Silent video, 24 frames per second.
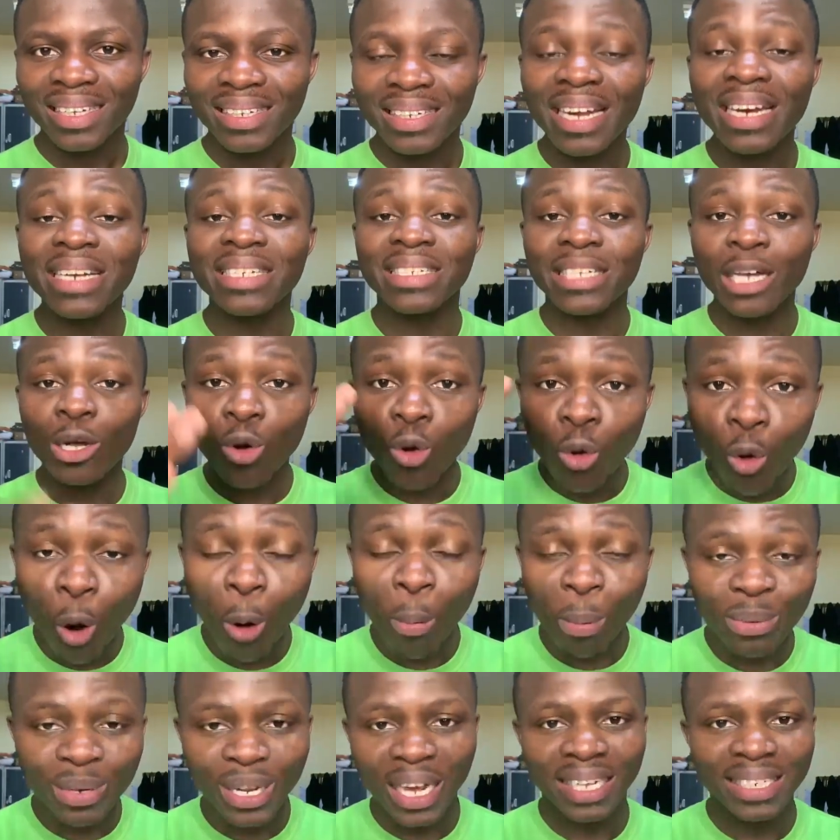there is a
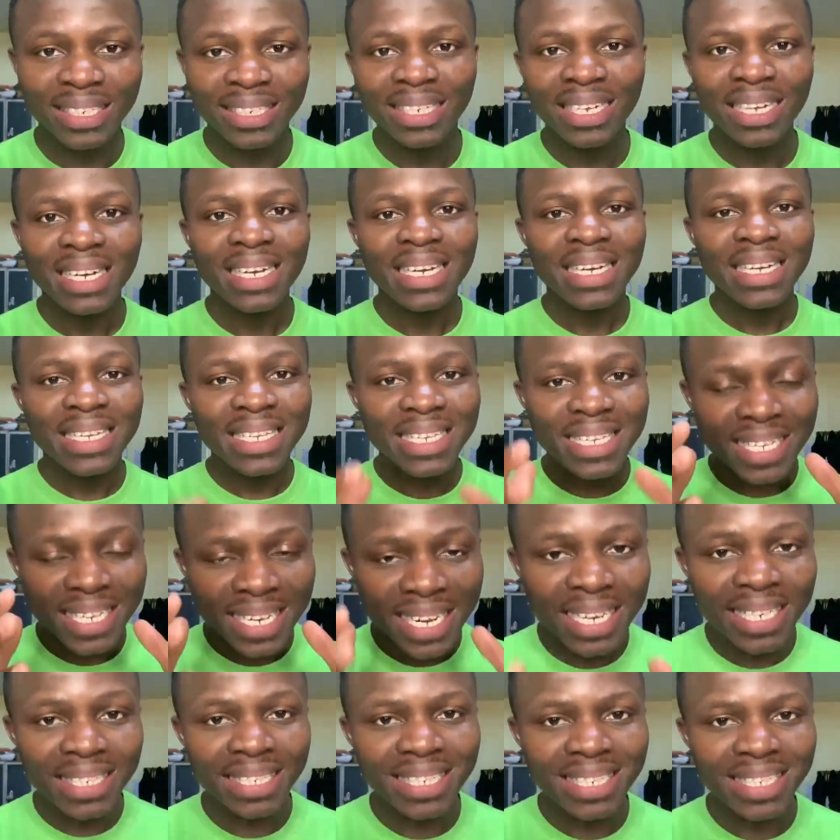hope that
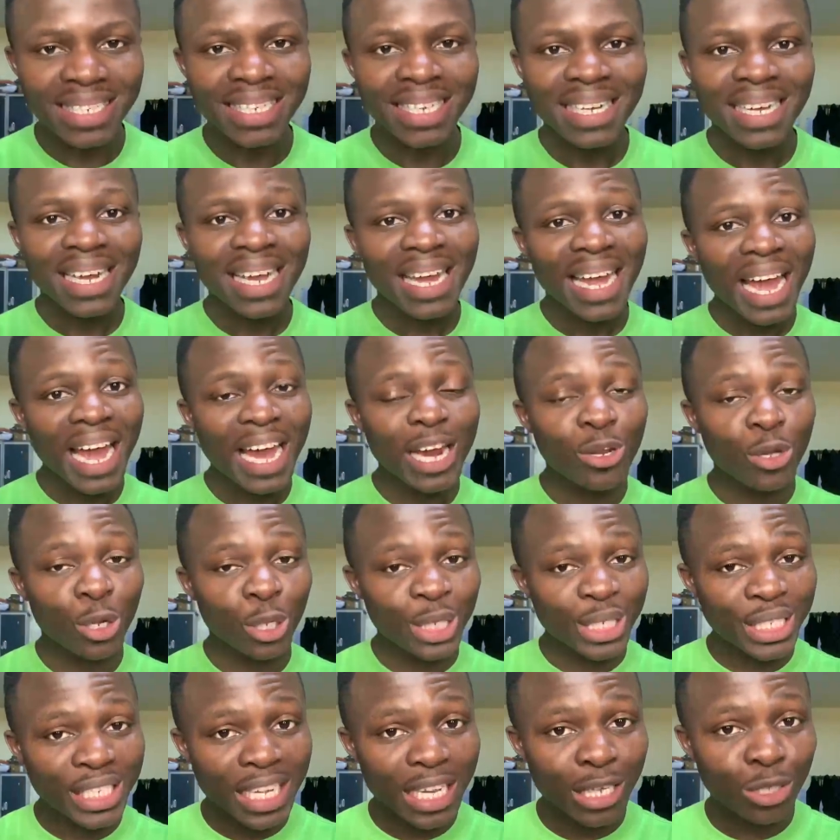Ssnit and
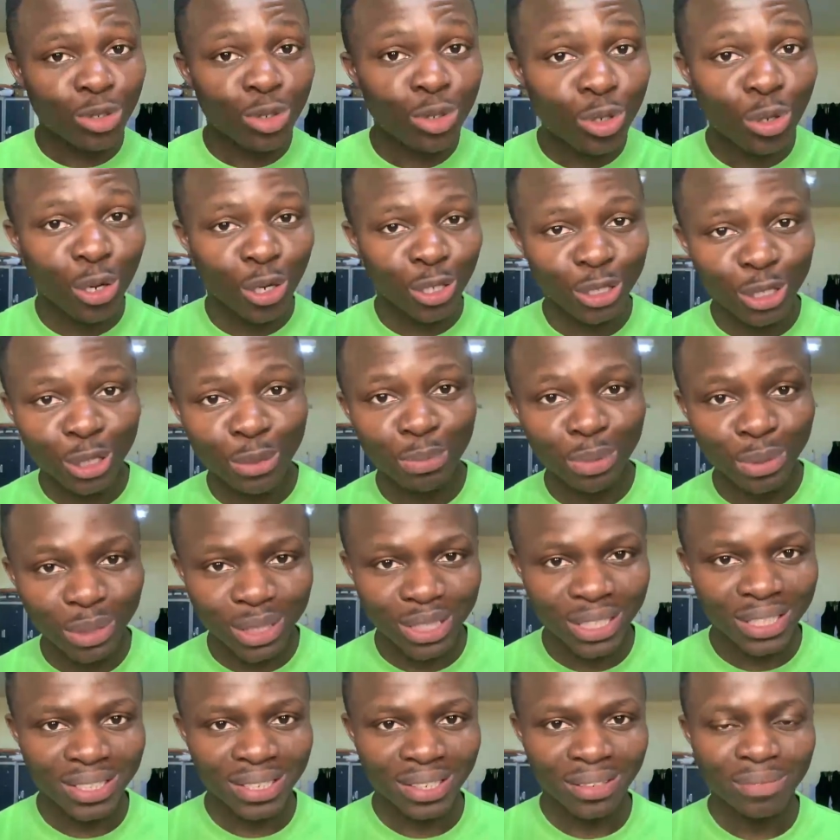your tier 2
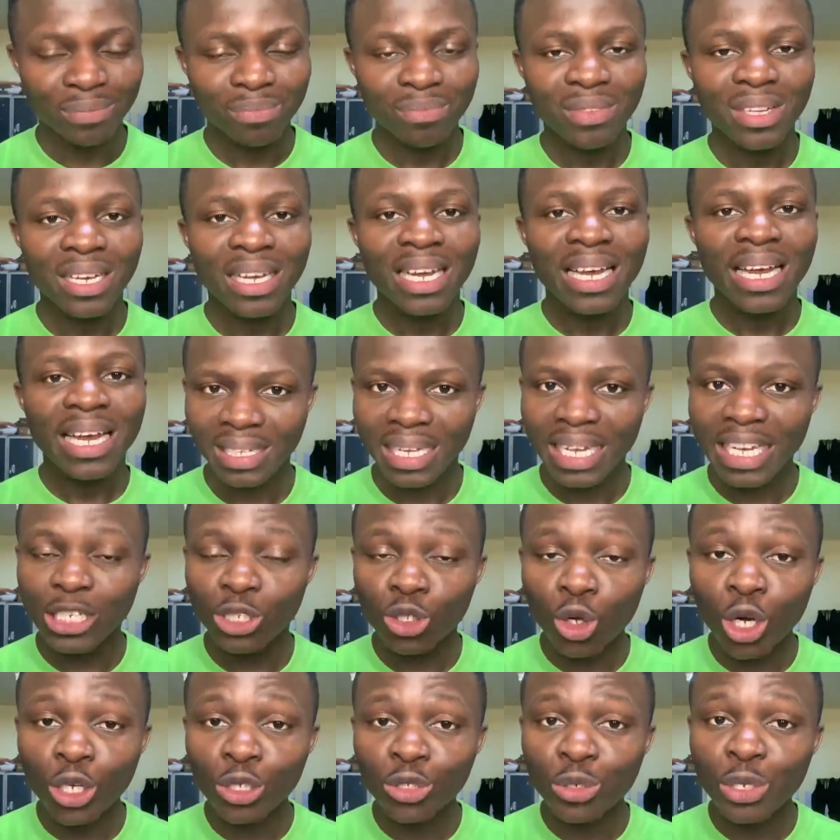contribution is
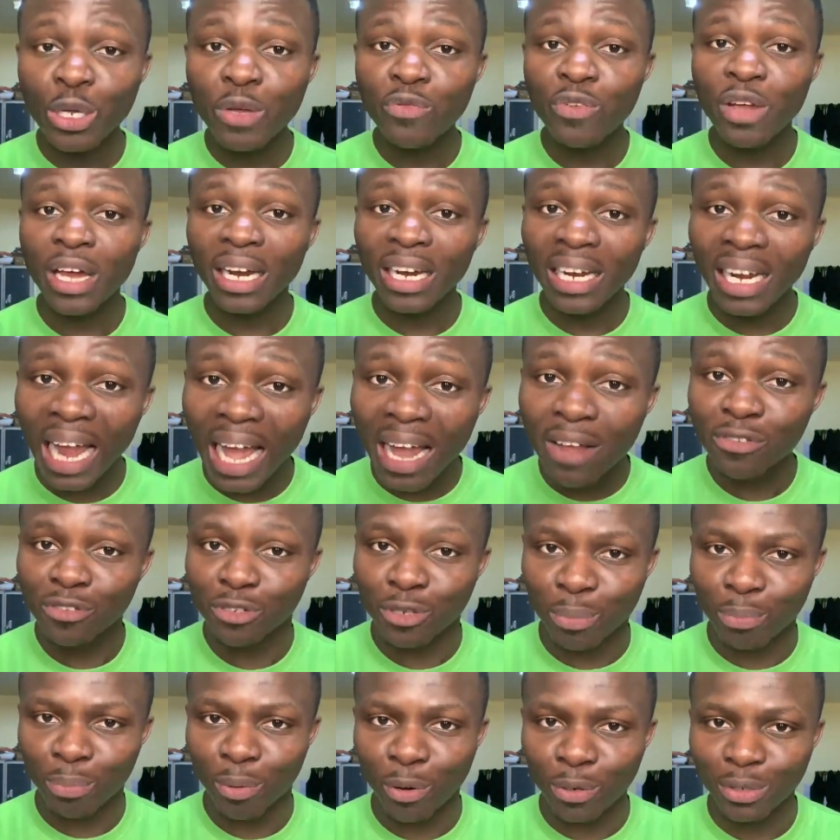going to give you a life
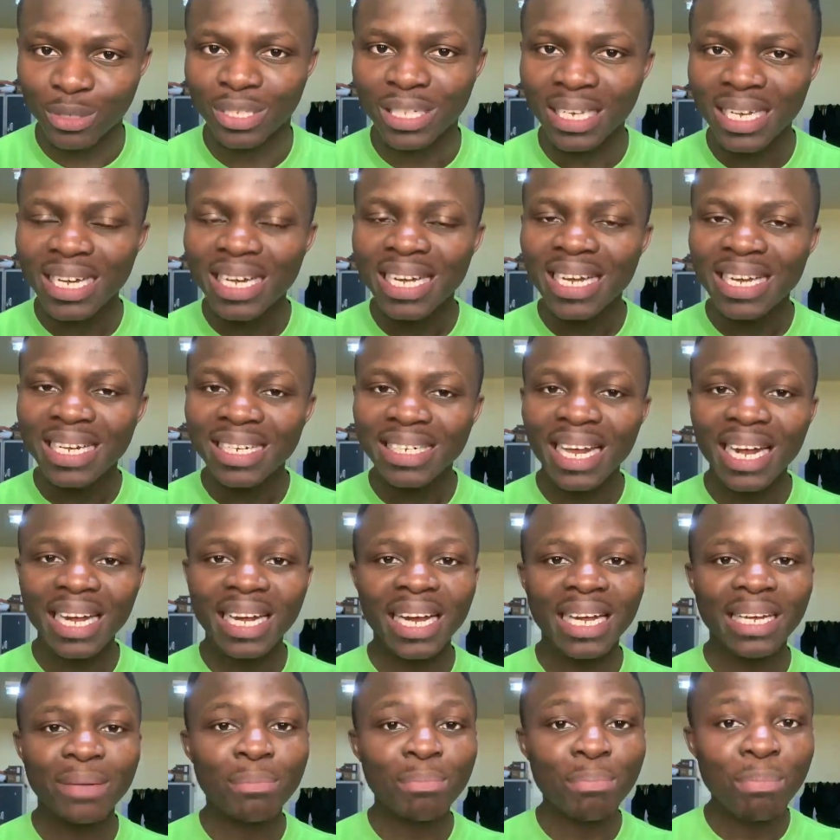support that
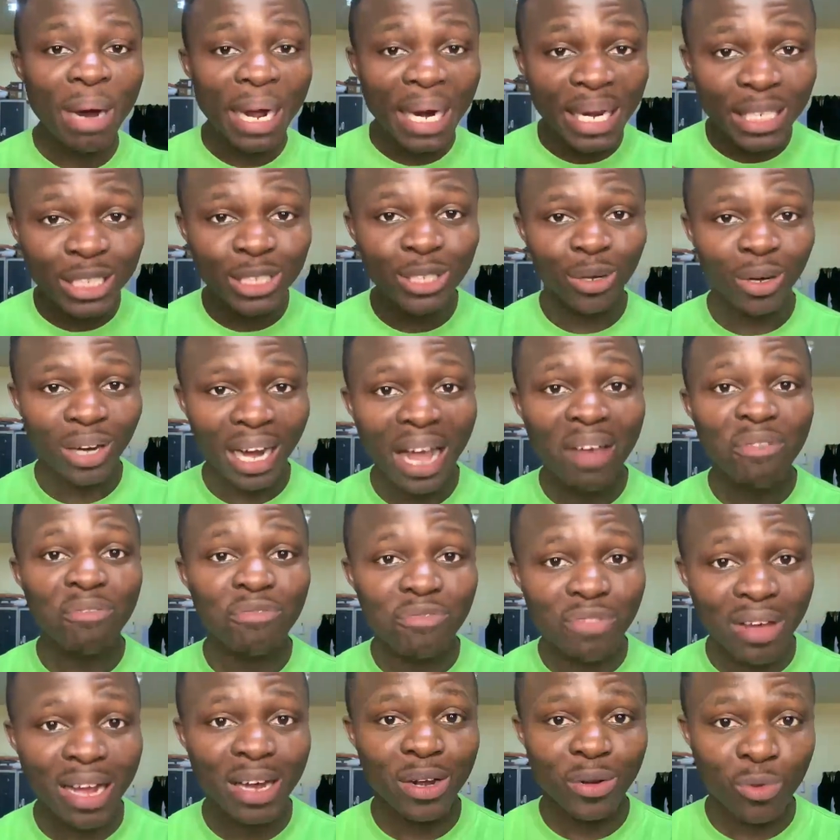can manage your life
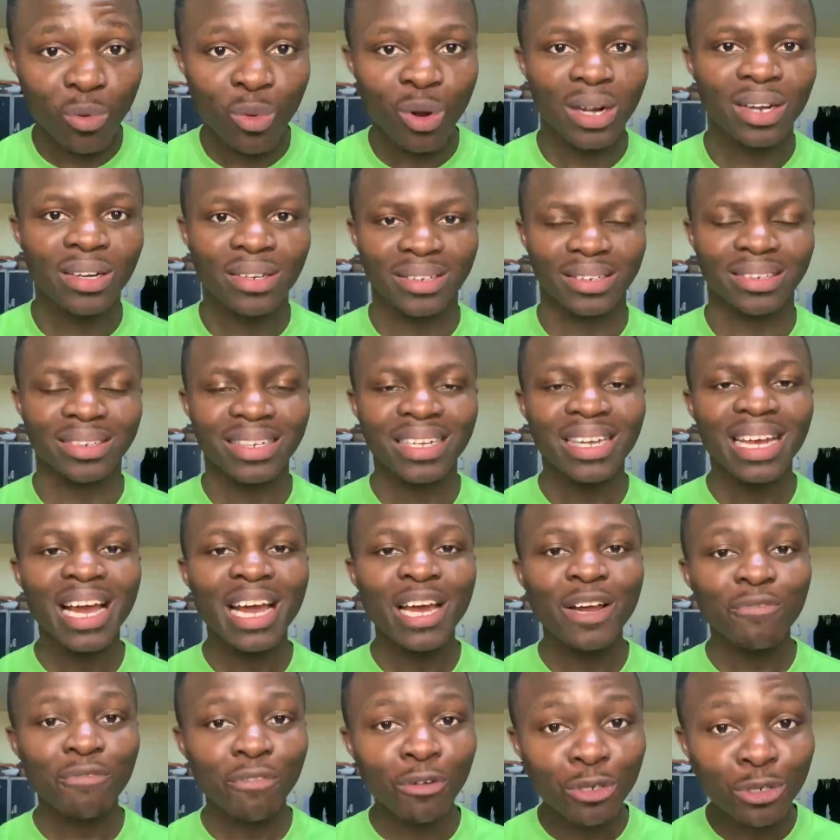very well
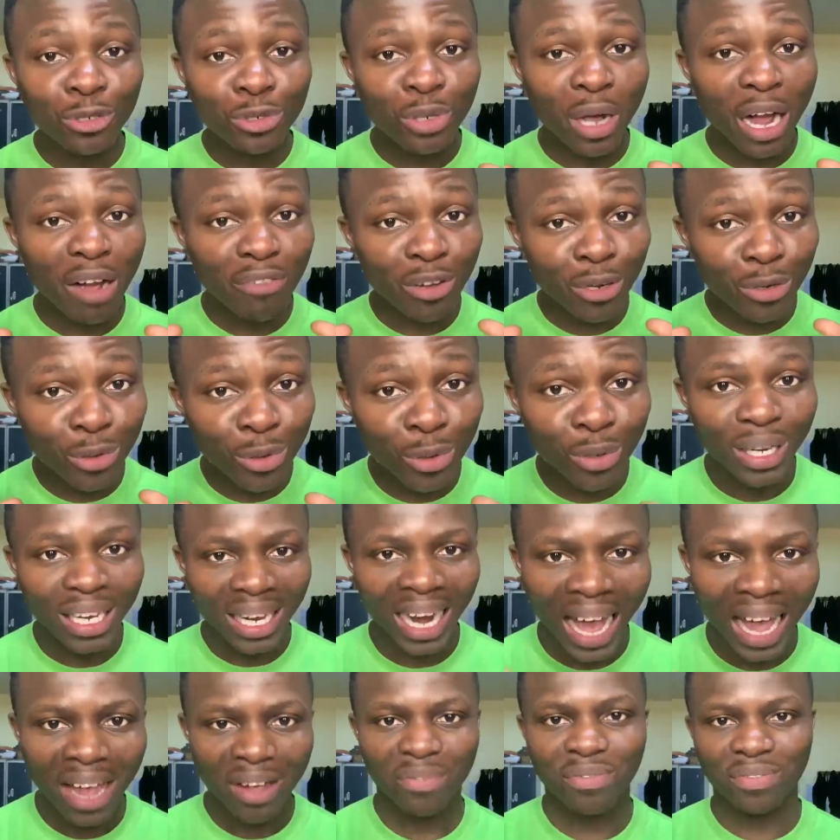and for you to have a good
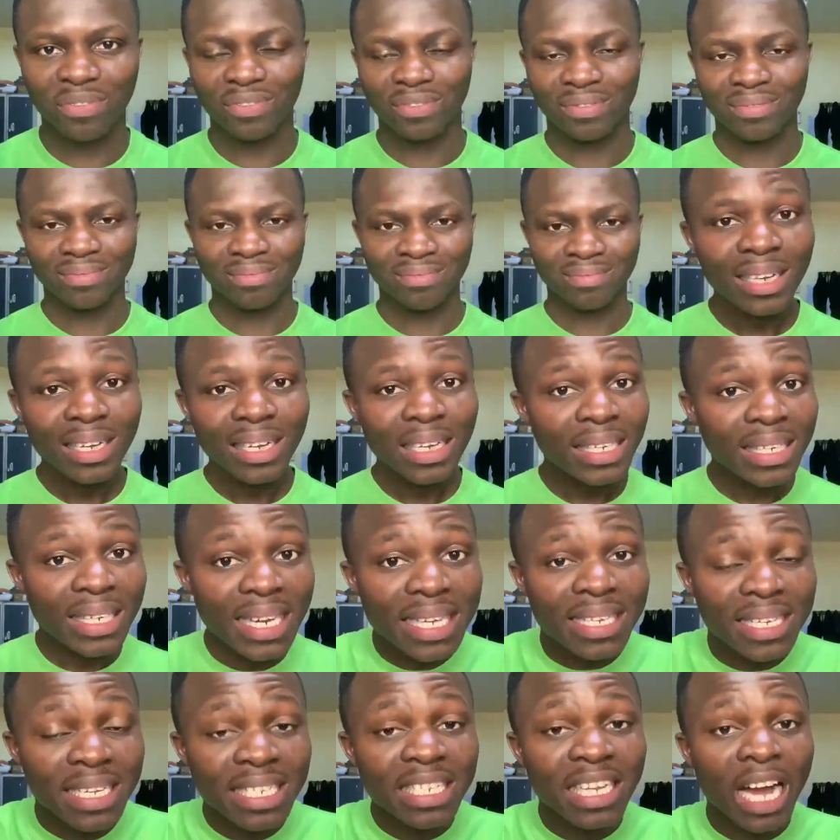life.
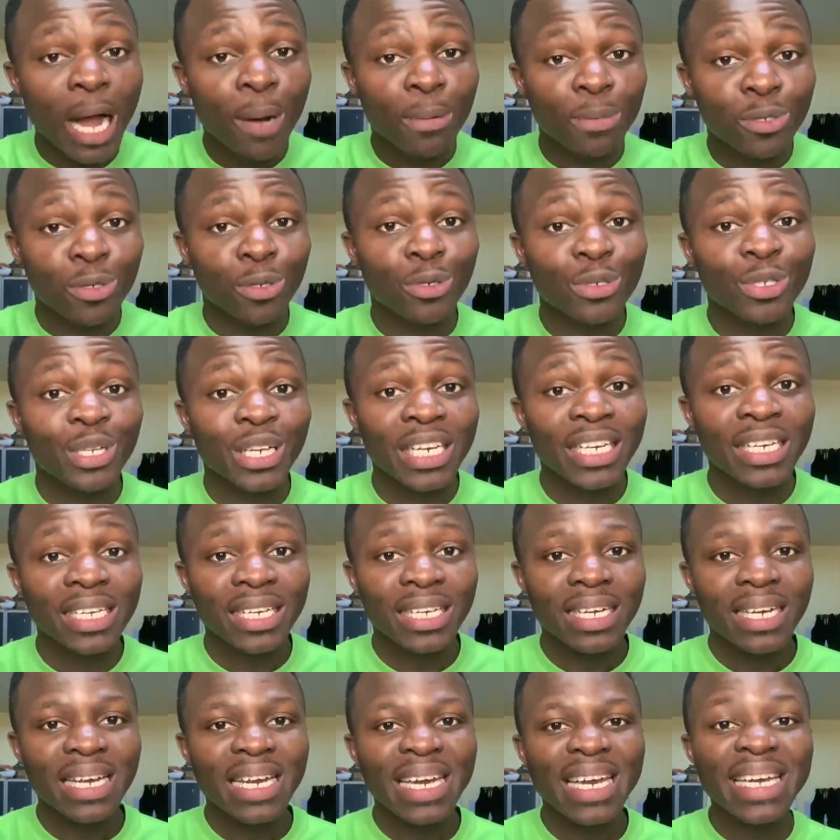This is absolutely
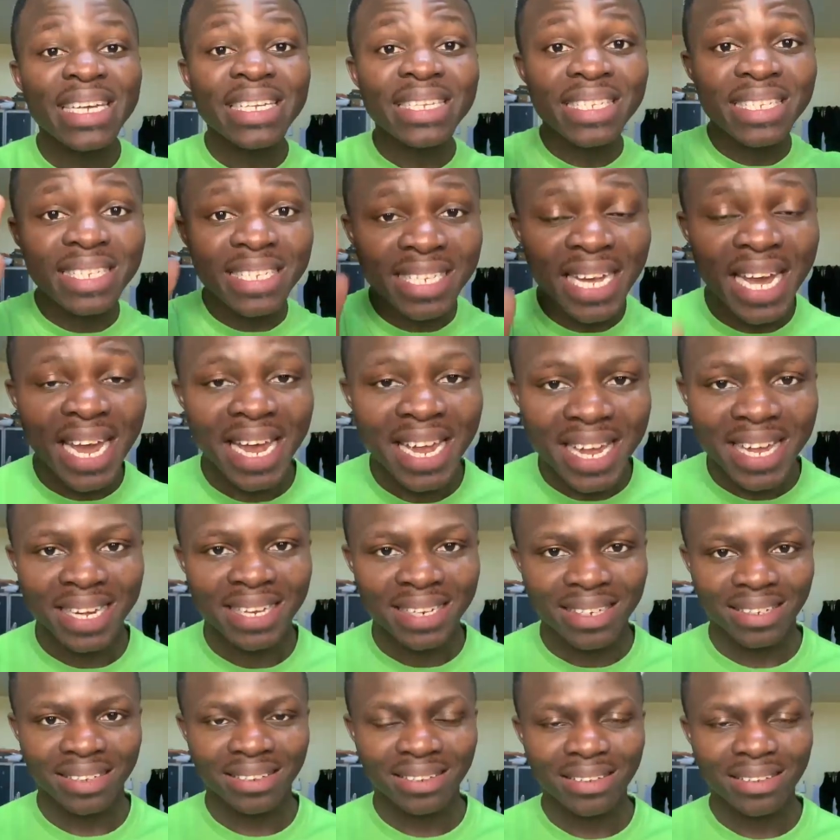insane,